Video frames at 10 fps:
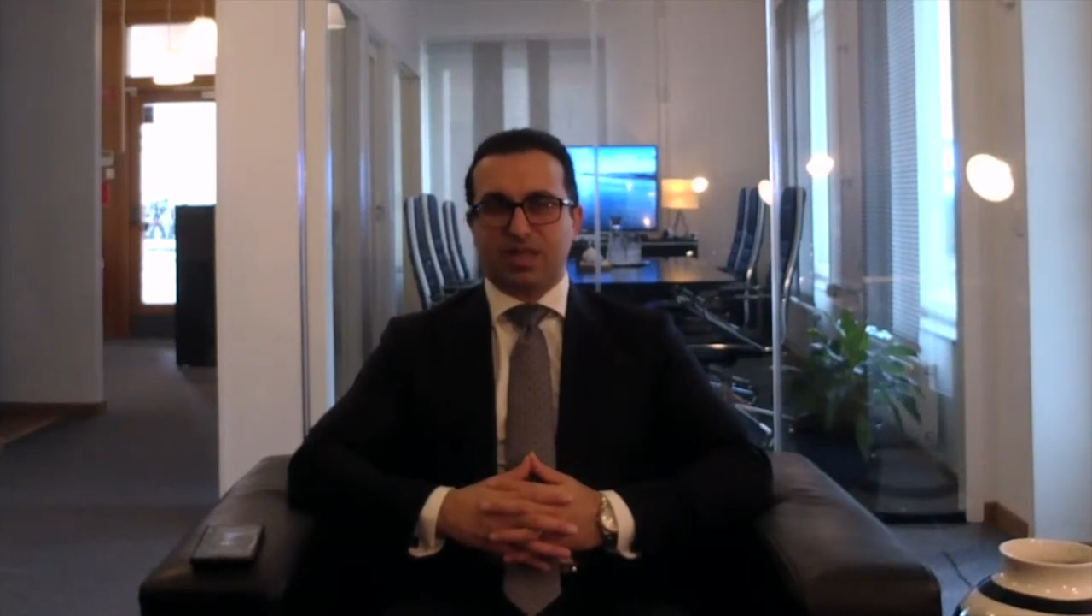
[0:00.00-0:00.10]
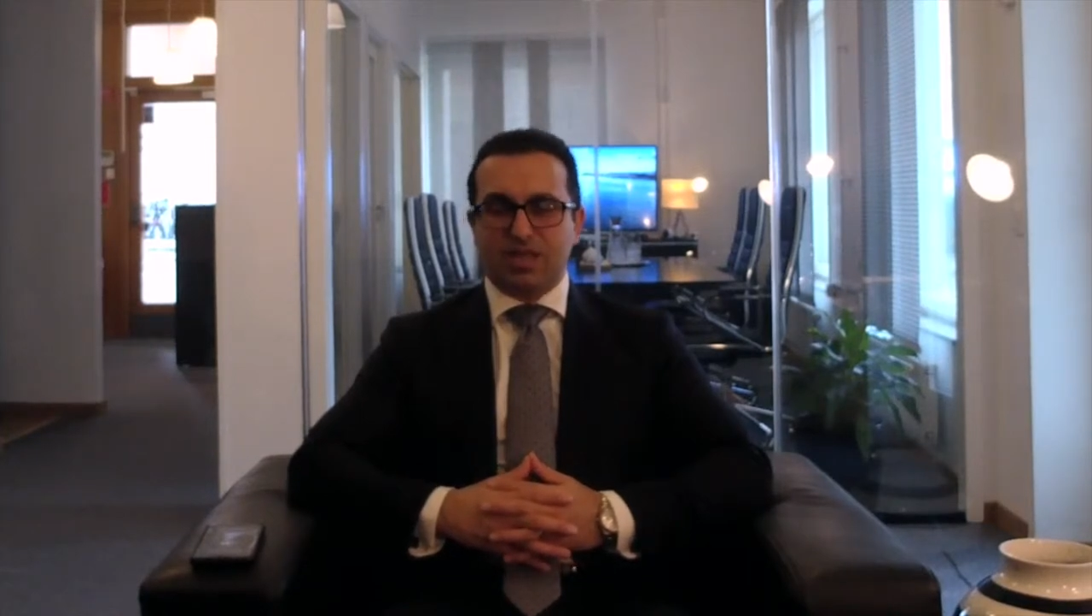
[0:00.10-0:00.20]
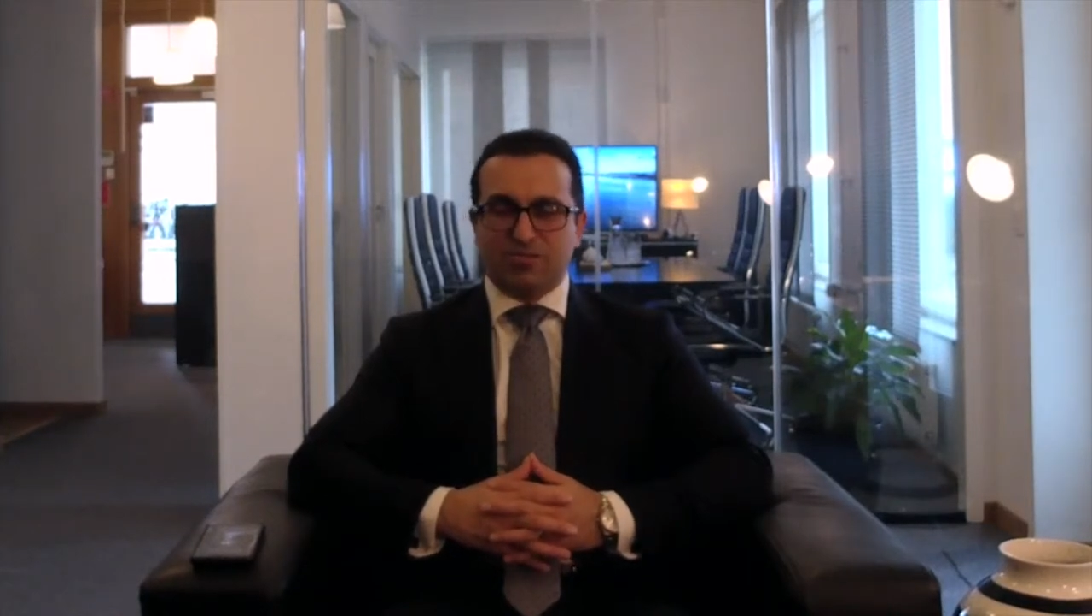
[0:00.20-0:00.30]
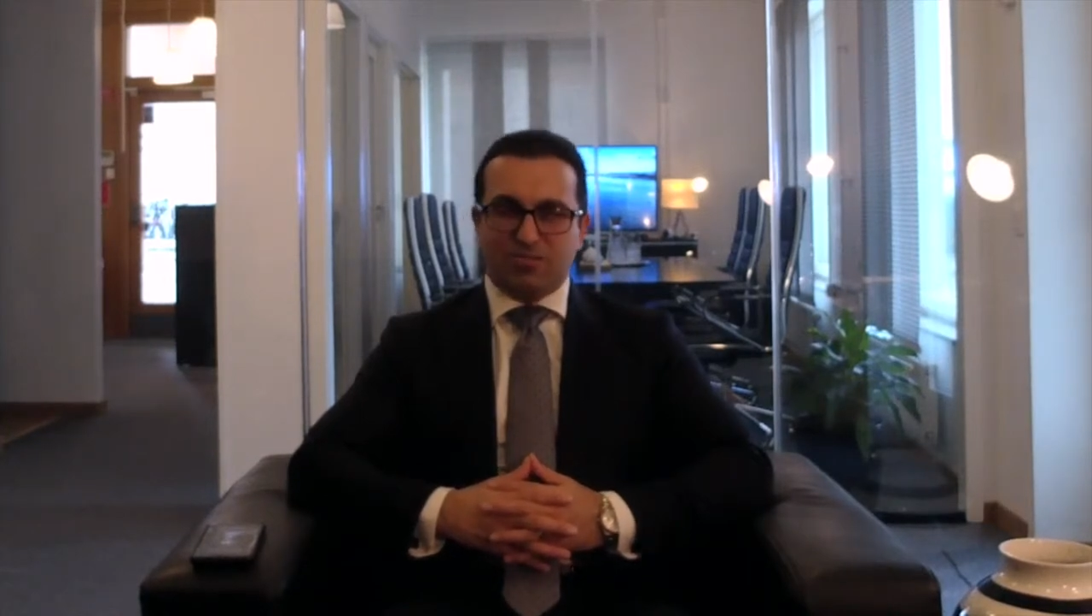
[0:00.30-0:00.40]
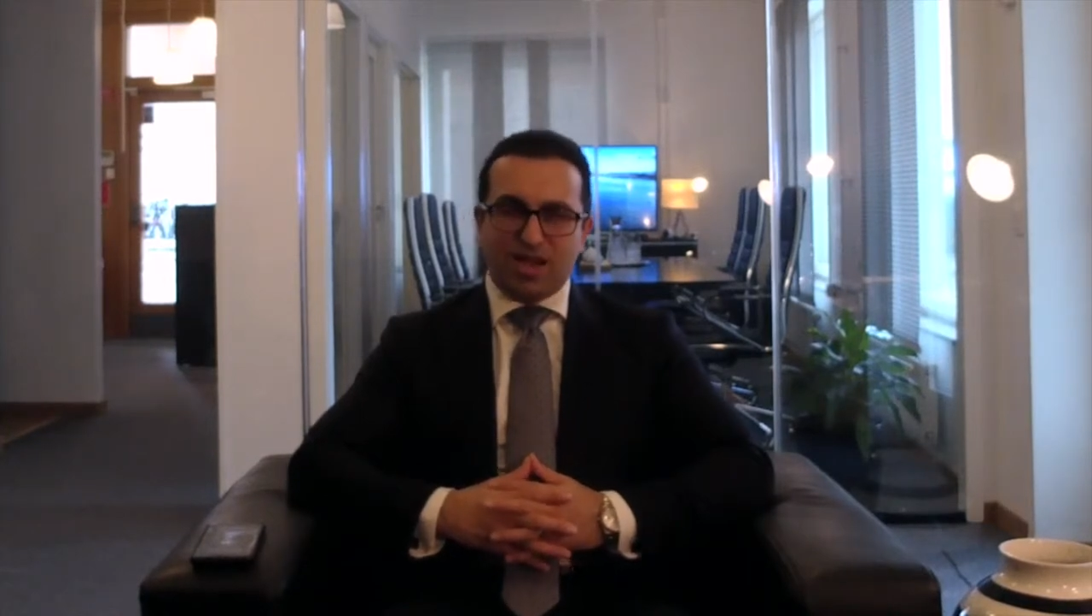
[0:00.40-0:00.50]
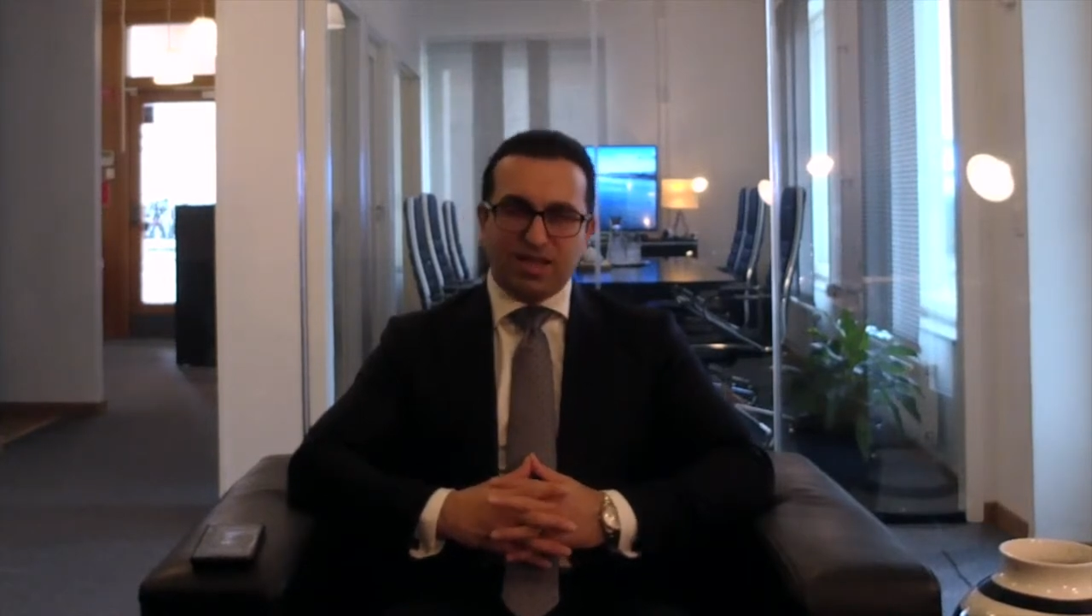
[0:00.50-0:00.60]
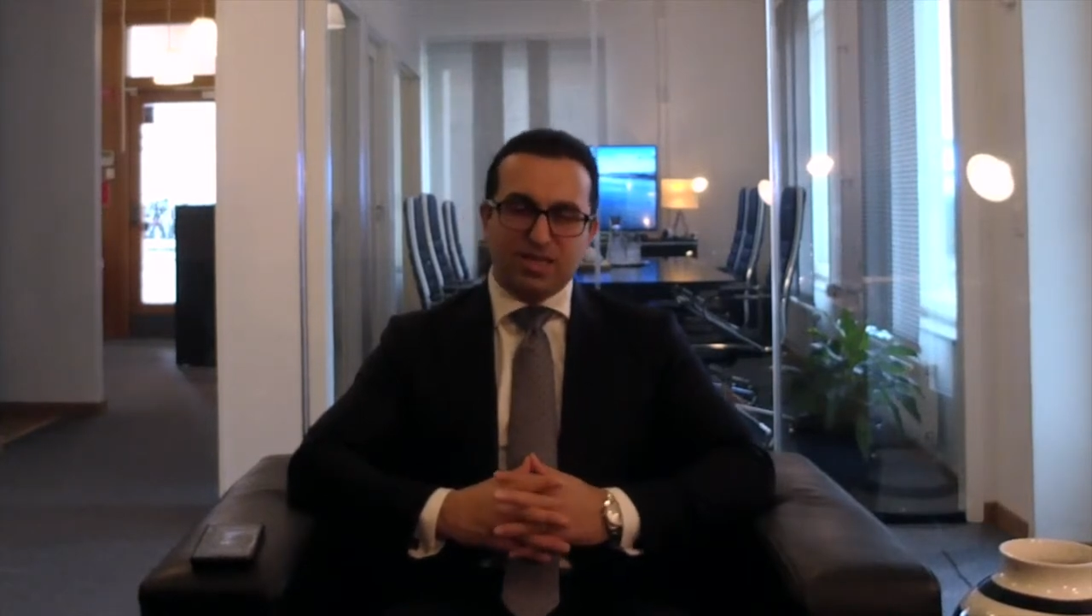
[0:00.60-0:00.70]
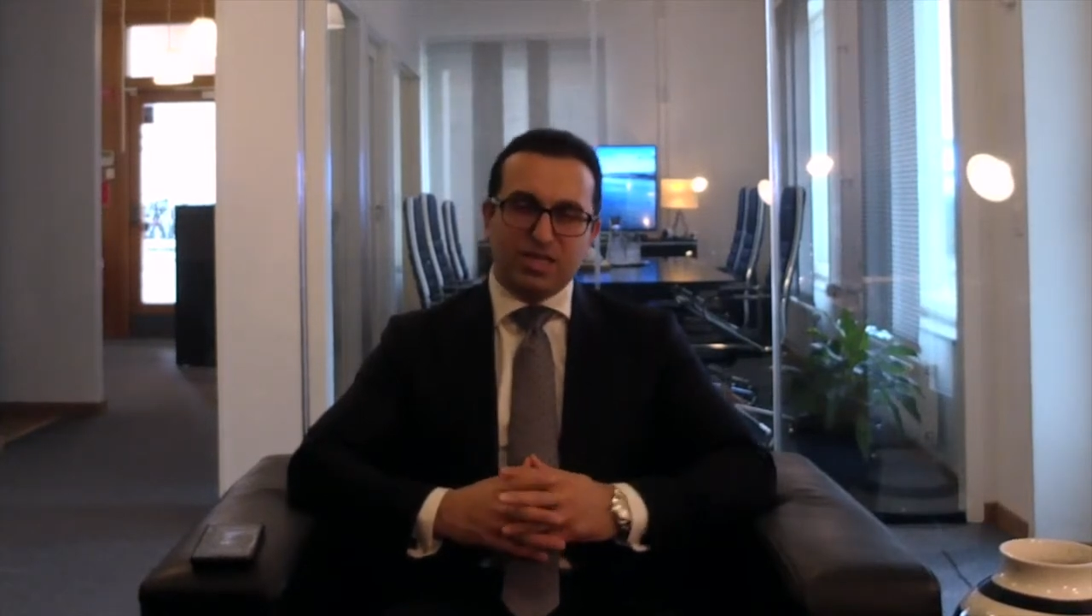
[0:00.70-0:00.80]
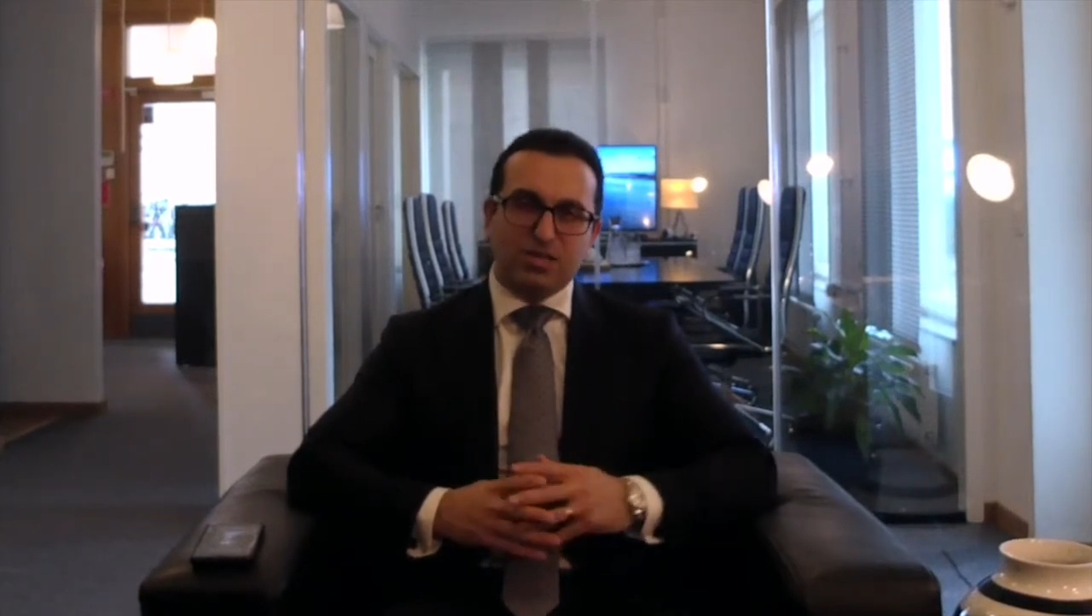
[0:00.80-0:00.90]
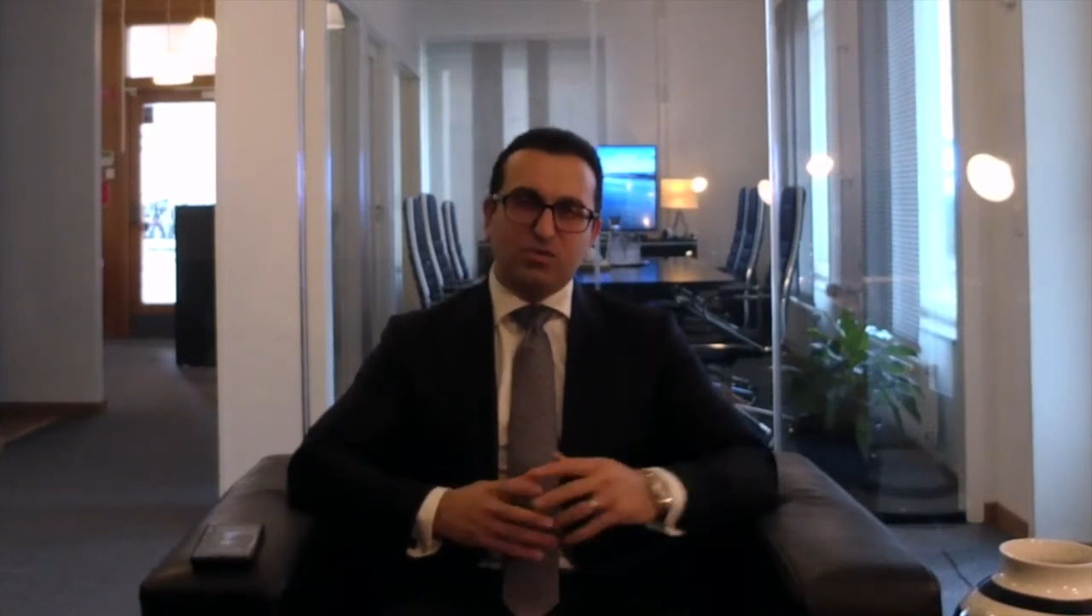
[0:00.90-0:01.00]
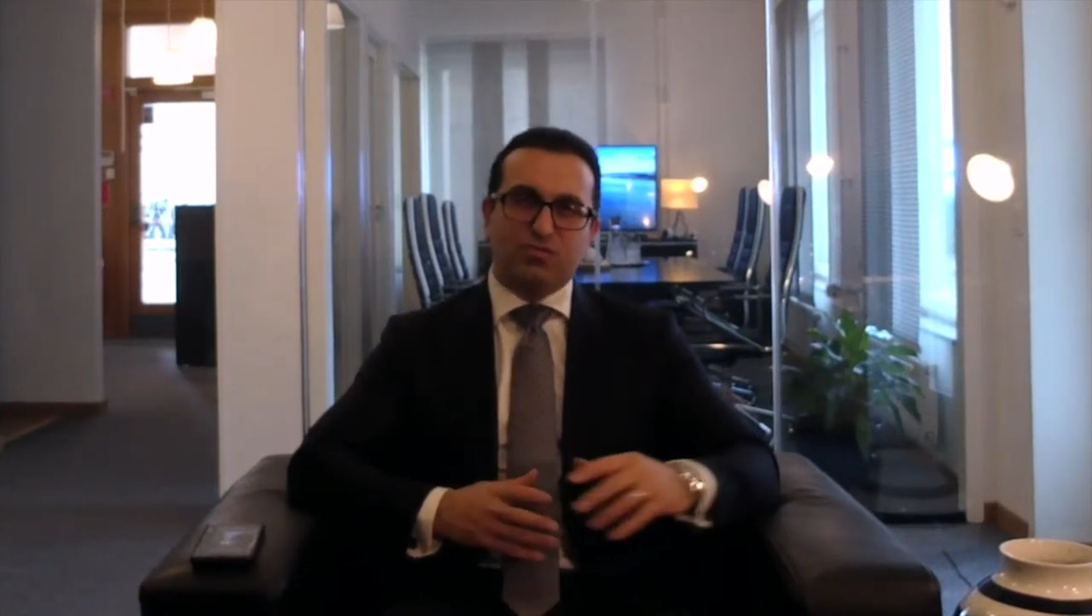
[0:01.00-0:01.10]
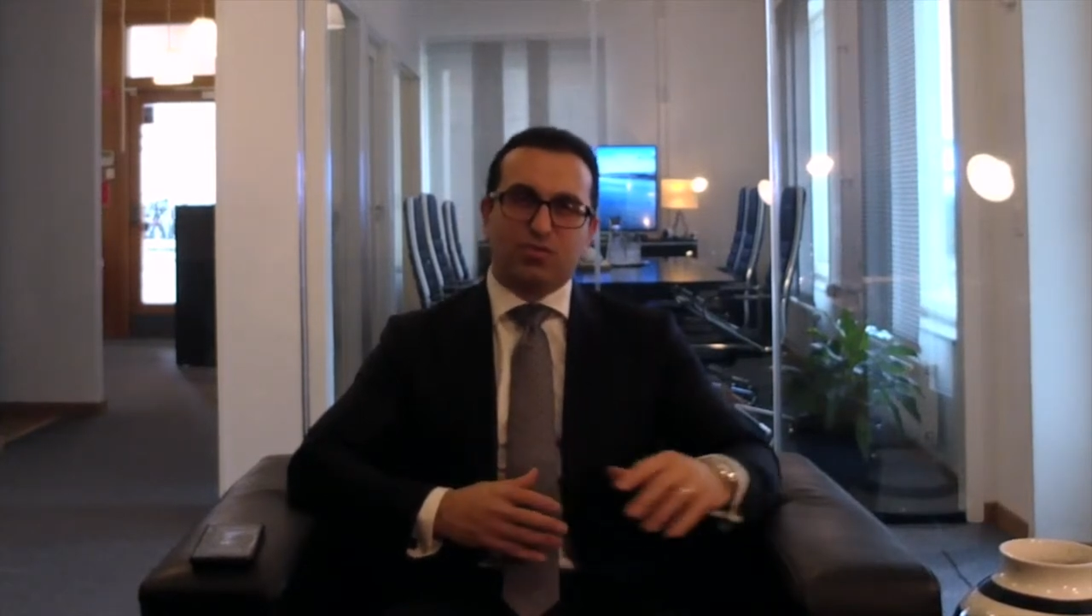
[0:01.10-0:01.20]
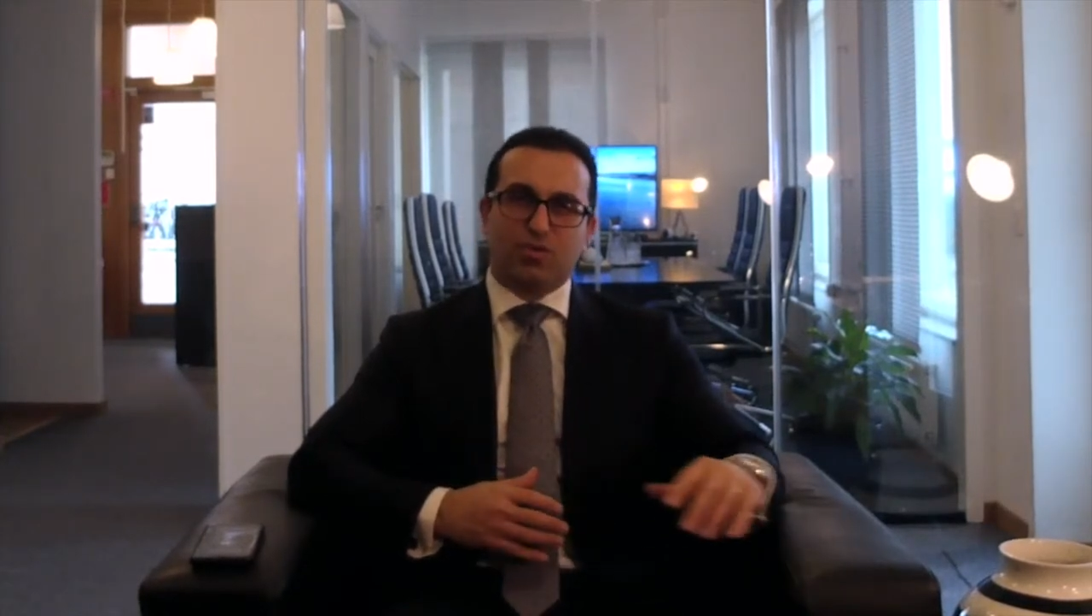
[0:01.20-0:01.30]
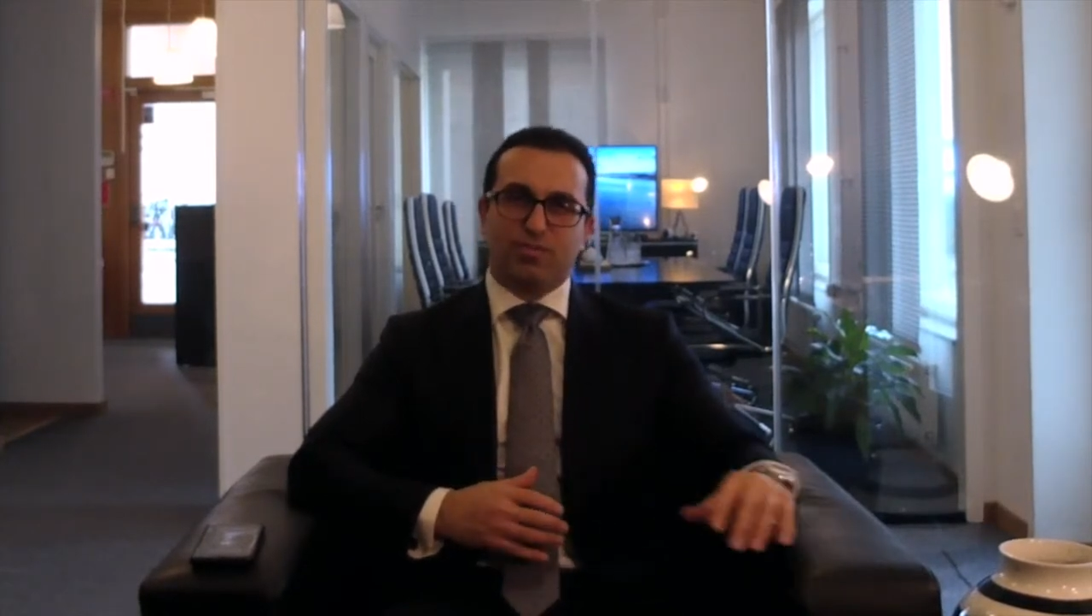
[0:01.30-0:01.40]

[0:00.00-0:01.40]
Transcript: if I knew for